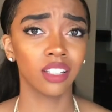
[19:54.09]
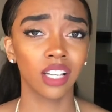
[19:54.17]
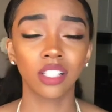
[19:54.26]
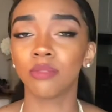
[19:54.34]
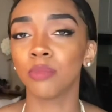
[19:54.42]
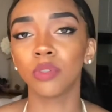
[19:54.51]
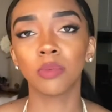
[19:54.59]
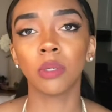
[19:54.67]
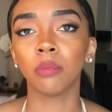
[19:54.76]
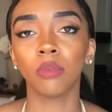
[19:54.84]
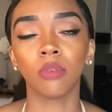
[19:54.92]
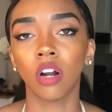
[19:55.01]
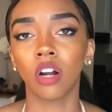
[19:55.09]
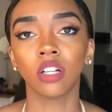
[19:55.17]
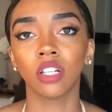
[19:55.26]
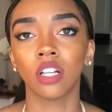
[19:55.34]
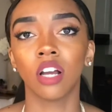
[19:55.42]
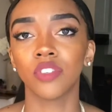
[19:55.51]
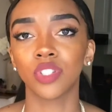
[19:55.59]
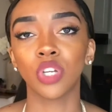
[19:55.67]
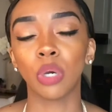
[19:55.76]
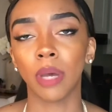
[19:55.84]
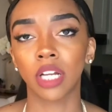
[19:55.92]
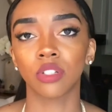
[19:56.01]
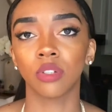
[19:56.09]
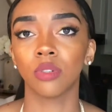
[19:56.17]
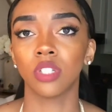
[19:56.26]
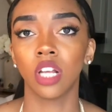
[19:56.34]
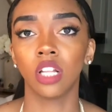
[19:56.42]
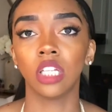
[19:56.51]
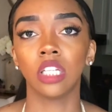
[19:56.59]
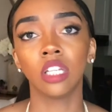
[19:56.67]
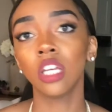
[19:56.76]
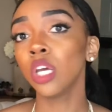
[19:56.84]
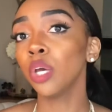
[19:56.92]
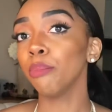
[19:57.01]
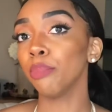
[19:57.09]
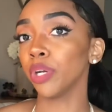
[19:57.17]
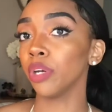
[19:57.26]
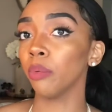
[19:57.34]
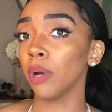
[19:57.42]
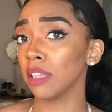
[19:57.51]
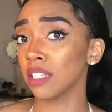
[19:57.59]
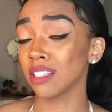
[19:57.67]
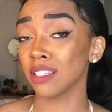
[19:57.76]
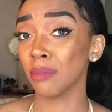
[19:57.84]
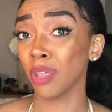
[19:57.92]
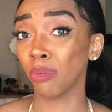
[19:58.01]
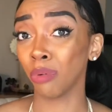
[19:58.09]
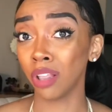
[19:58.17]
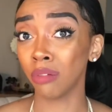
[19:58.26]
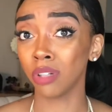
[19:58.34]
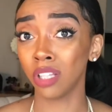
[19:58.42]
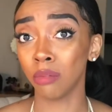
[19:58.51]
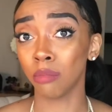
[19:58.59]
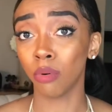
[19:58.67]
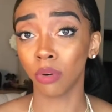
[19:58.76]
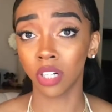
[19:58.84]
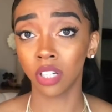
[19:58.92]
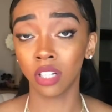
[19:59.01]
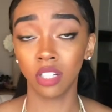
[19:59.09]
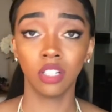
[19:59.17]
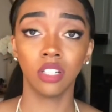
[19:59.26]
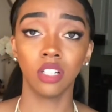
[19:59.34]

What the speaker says: because most people aren't going to obviously go back to the hotel and put it away unless it's something really, really important.